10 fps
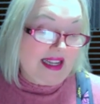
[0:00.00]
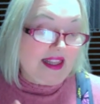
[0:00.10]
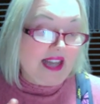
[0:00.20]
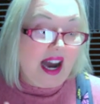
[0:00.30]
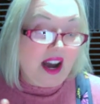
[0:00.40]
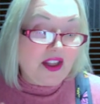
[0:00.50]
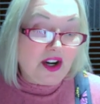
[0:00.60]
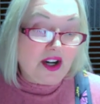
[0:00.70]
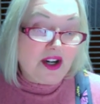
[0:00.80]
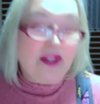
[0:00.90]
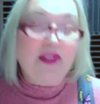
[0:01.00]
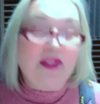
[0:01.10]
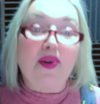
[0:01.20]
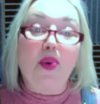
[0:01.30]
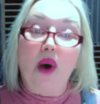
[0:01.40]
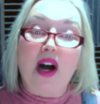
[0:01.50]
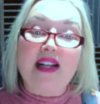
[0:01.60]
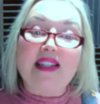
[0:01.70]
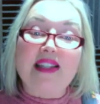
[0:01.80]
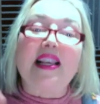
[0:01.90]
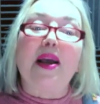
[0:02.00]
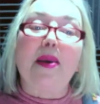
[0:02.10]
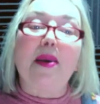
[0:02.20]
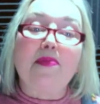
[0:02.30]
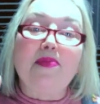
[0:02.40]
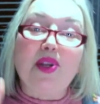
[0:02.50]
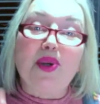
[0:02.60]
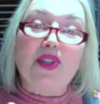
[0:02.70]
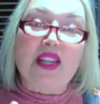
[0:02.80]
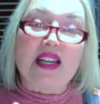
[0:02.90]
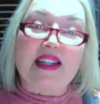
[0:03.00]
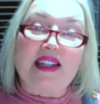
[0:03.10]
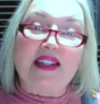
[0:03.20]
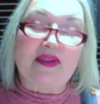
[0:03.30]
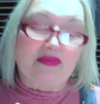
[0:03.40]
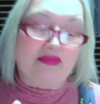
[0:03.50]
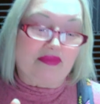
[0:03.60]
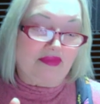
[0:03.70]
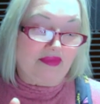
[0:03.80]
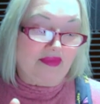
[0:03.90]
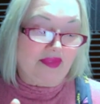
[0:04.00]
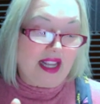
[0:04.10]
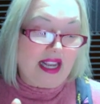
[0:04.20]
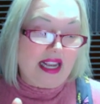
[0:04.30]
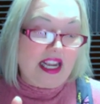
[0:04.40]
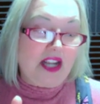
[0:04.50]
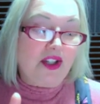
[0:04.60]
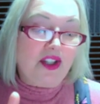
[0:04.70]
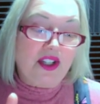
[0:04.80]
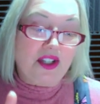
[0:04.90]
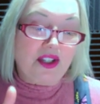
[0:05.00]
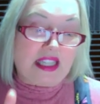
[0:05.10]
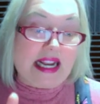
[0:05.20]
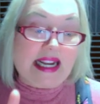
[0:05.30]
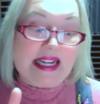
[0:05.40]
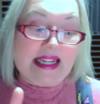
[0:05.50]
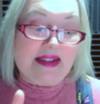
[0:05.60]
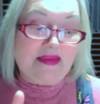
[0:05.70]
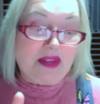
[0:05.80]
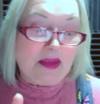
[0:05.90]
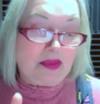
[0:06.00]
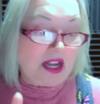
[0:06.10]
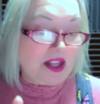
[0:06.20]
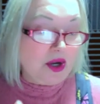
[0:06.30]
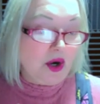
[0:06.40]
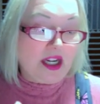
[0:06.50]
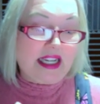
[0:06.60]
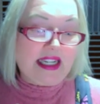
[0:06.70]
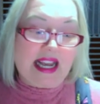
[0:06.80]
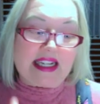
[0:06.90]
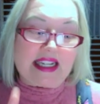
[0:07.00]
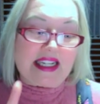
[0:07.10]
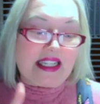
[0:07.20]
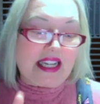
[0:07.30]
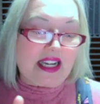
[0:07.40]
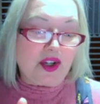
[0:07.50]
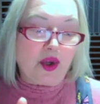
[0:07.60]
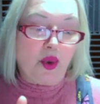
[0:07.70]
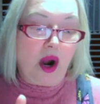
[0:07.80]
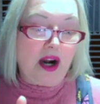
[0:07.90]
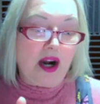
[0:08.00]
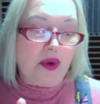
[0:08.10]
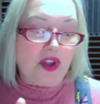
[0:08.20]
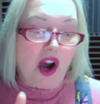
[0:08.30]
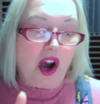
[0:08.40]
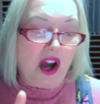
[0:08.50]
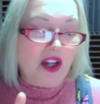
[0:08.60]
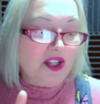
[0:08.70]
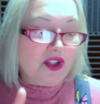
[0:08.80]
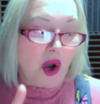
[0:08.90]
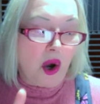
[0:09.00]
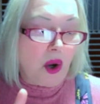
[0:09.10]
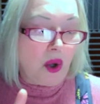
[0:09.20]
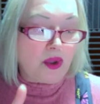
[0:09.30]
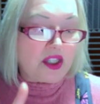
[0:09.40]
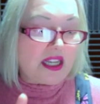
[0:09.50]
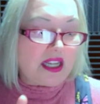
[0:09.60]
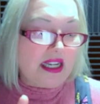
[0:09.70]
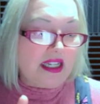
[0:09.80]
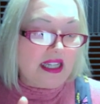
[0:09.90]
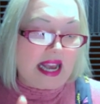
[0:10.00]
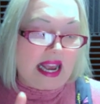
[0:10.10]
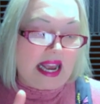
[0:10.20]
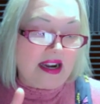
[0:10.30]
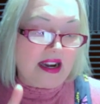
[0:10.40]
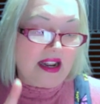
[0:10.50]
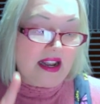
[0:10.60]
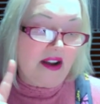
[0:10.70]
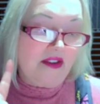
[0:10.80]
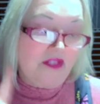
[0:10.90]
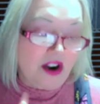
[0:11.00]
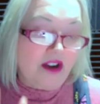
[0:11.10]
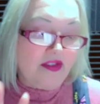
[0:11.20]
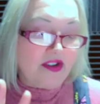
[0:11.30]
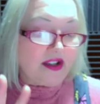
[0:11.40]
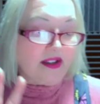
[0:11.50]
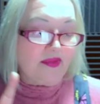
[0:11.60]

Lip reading: The other was music. He could still sing, play the organ, and conduct a choir with all his old skill and fervor.